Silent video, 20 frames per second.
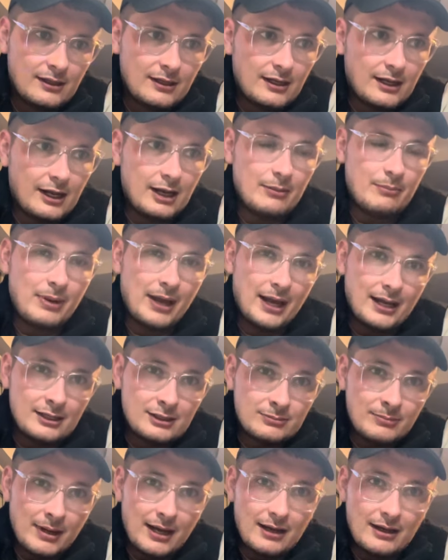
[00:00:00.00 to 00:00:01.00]
and it pays
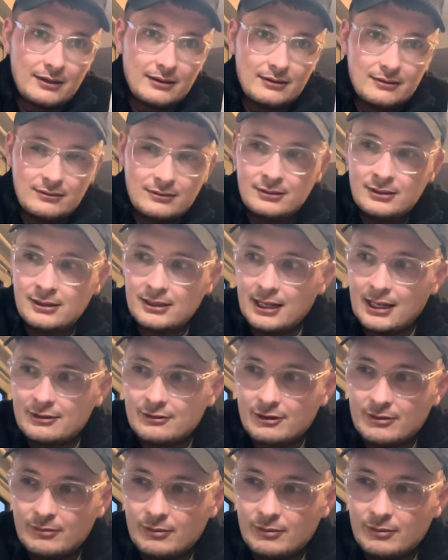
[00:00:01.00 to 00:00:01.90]
better at the end of the